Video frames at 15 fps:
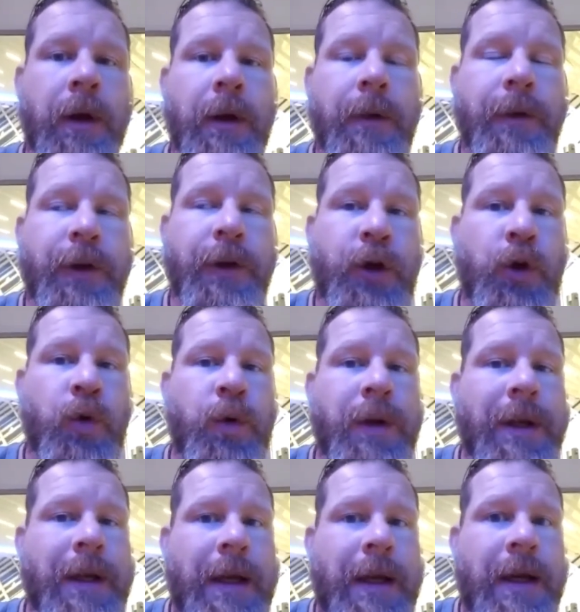you
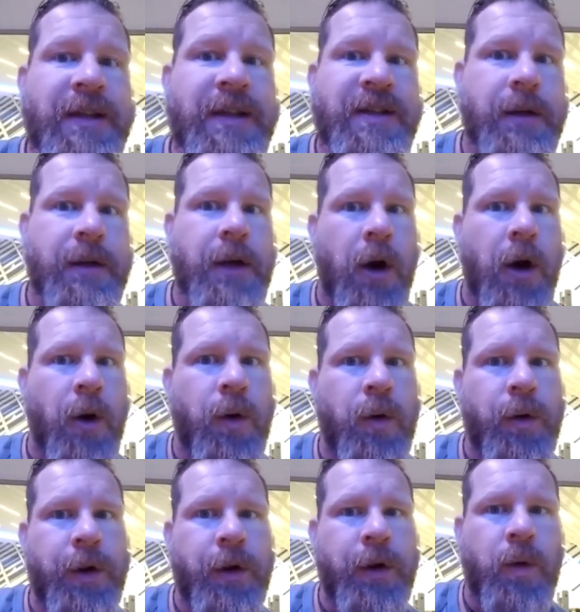need to know who
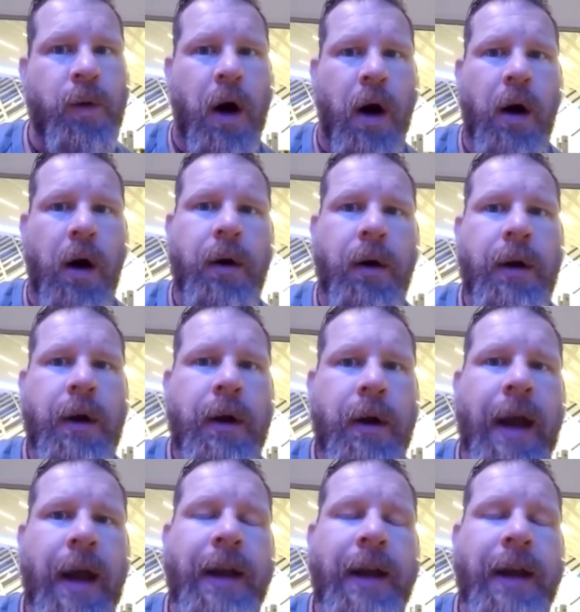you are yeah. and